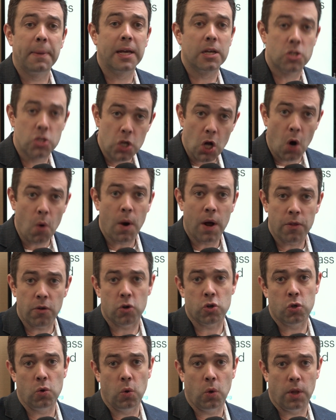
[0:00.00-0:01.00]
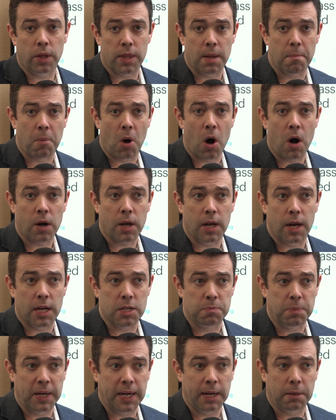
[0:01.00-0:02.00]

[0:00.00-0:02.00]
because no other tool in the market has been